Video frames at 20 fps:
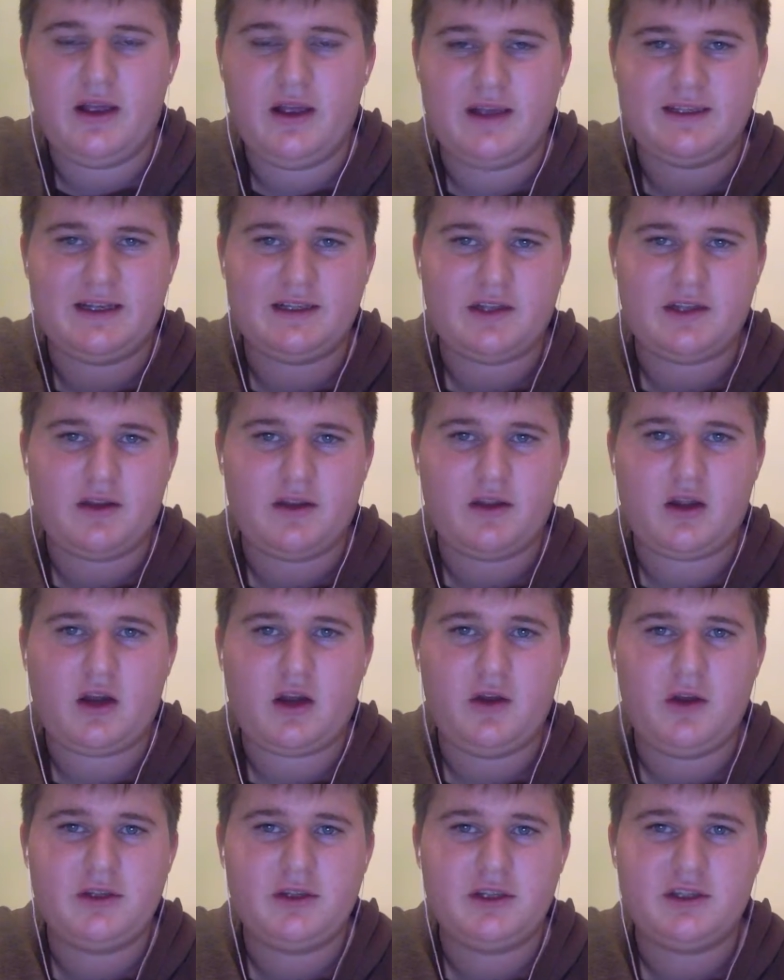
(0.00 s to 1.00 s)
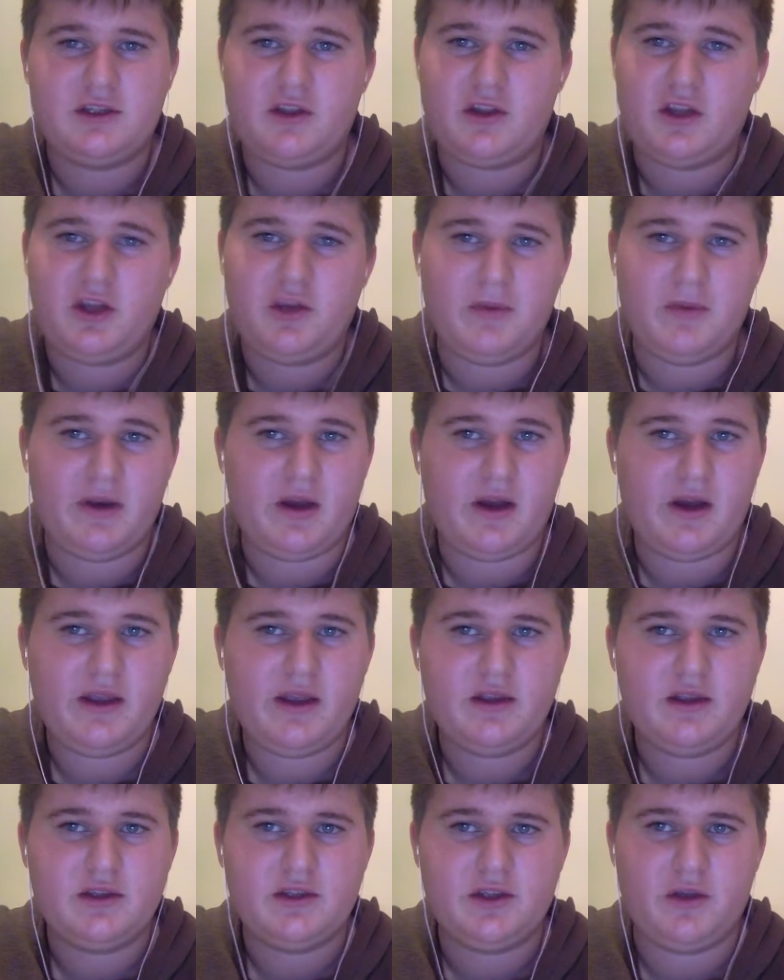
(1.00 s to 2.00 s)
as that's kind of the closest to the human eye,
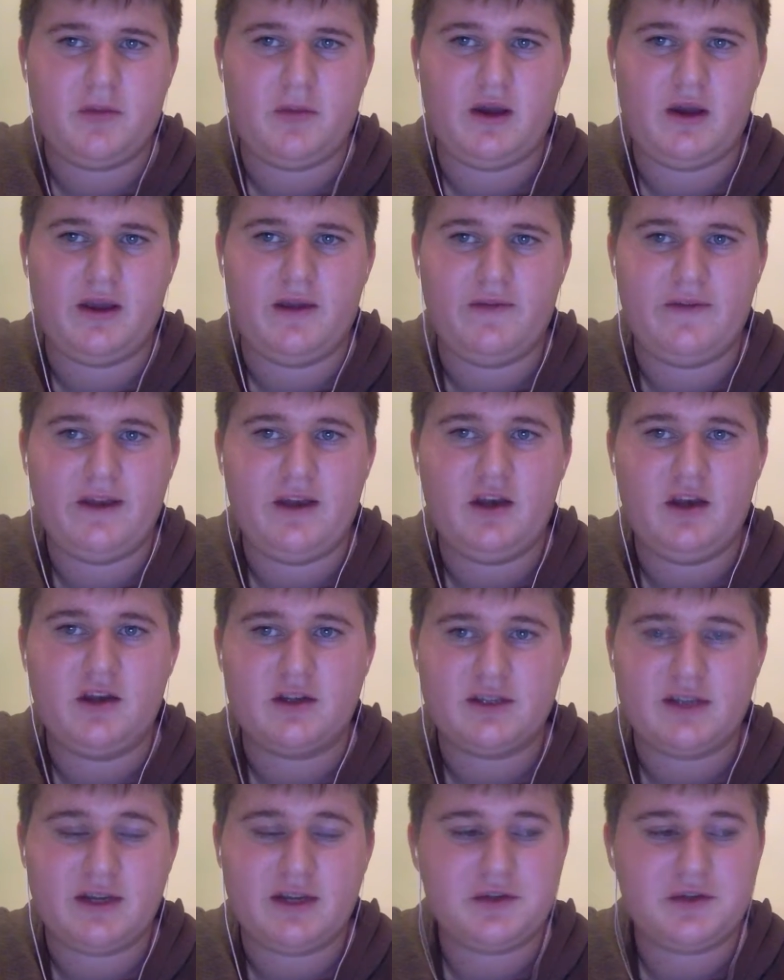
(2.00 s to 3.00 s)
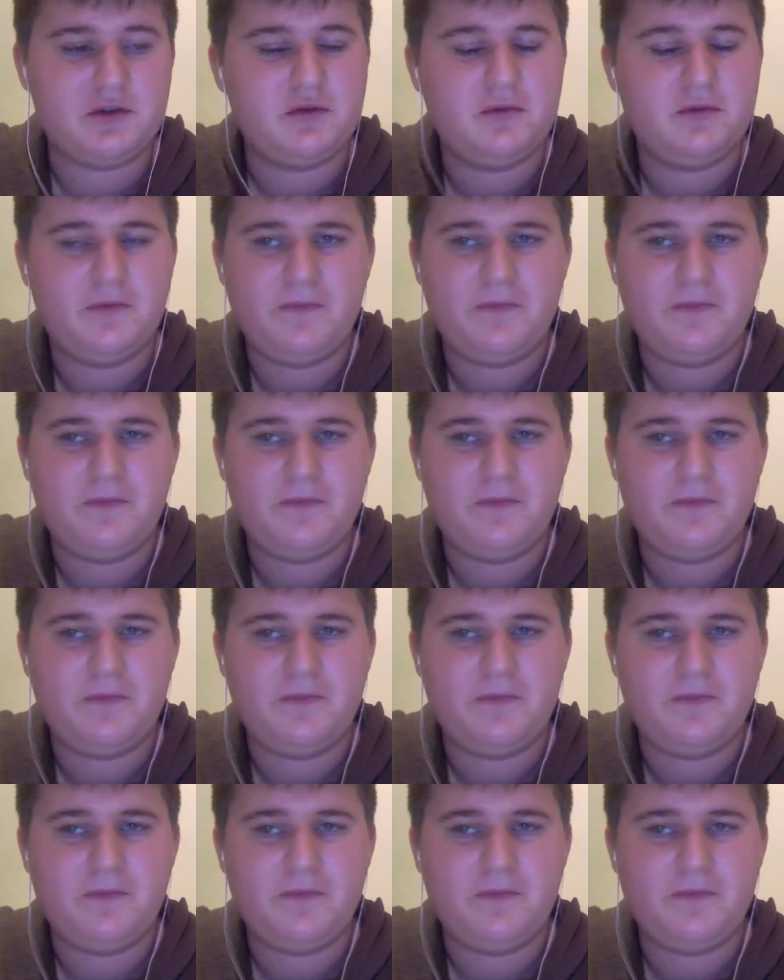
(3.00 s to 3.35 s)
so my video looks natural.